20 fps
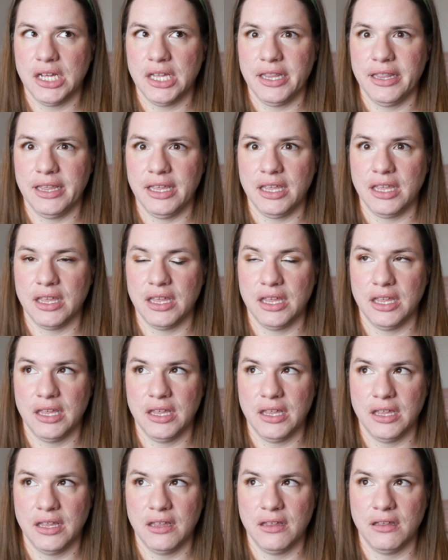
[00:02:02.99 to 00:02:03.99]
I think
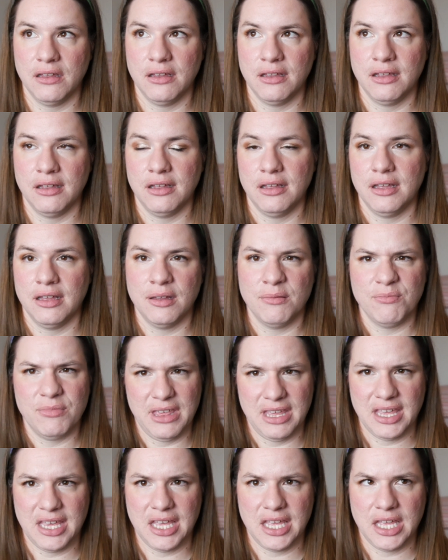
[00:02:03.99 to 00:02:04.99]

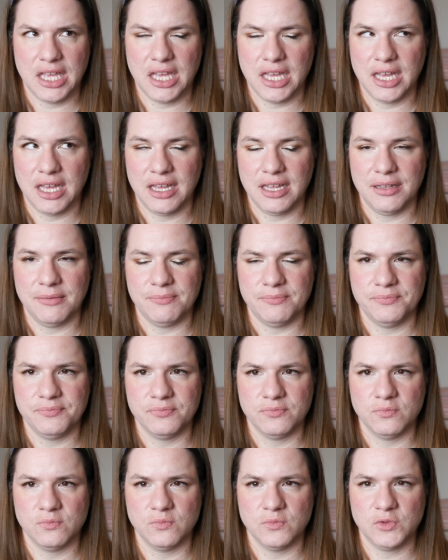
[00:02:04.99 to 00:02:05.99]

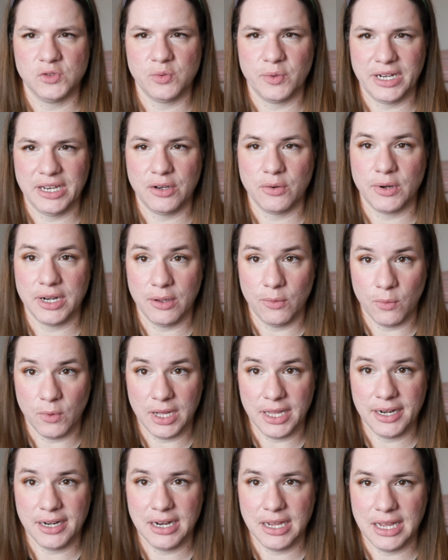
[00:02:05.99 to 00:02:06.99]

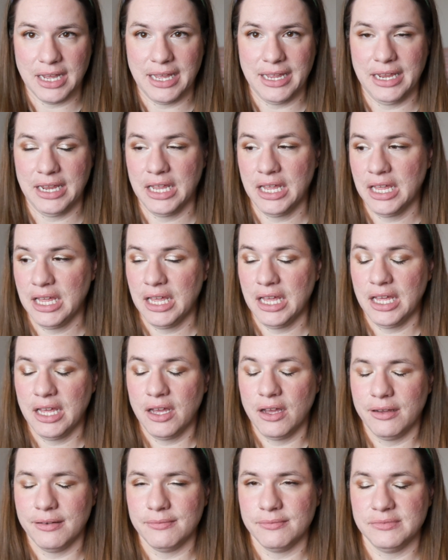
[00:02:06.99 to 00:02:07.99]
2021, I
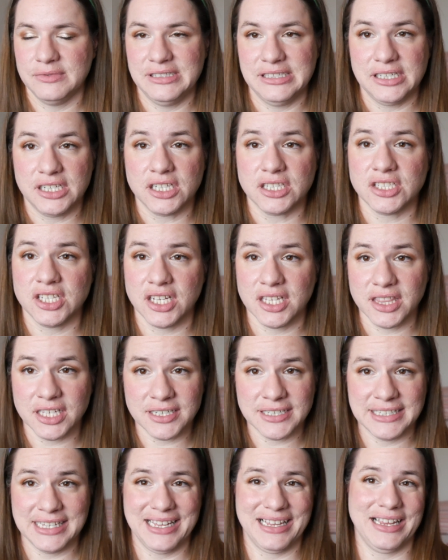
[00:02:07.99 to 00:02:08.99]
took their
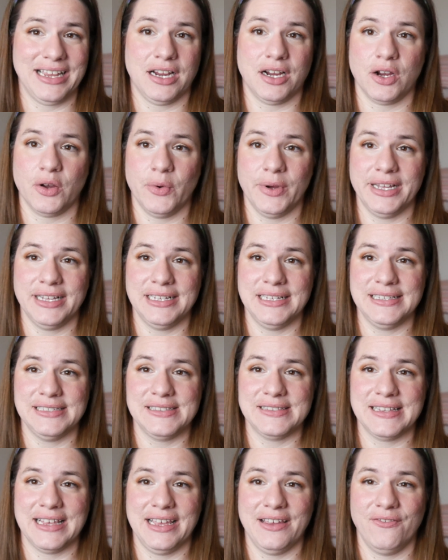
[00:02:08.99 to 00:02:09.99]
skincare
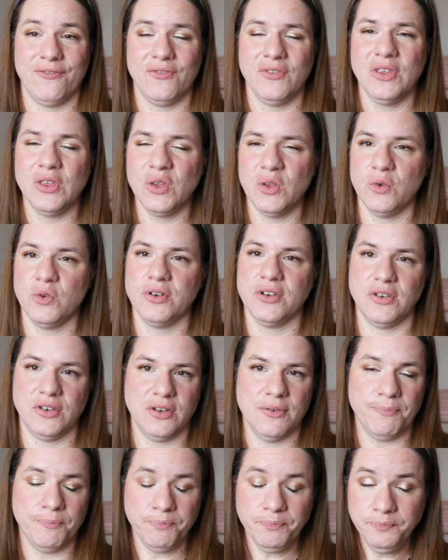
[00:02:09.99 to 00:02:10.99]
quiz. If you
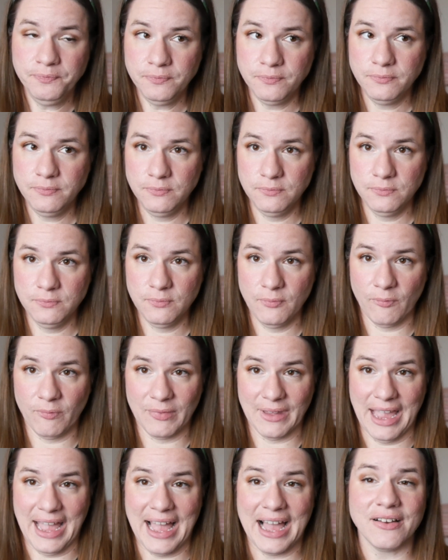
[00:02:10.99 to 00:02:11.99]

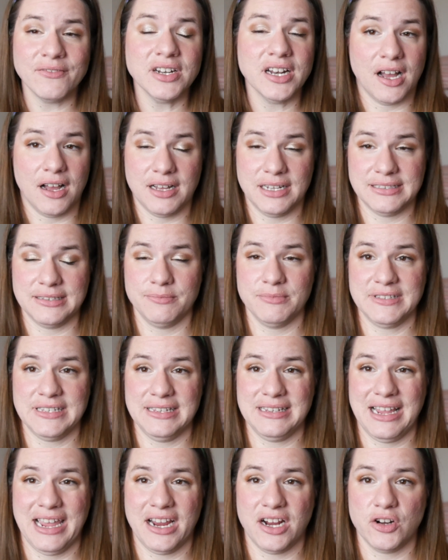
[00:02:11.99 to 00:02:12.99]
have an awesome
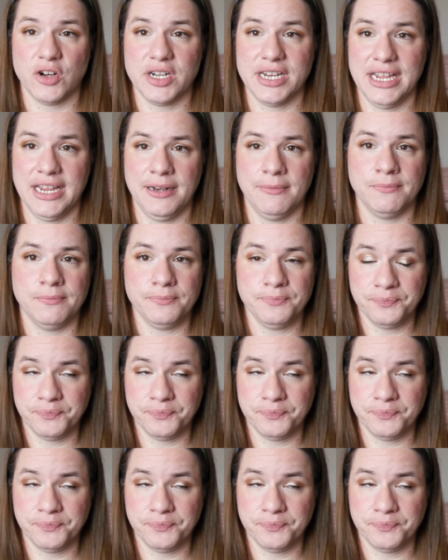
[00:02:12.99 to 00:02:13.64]
skincare routine,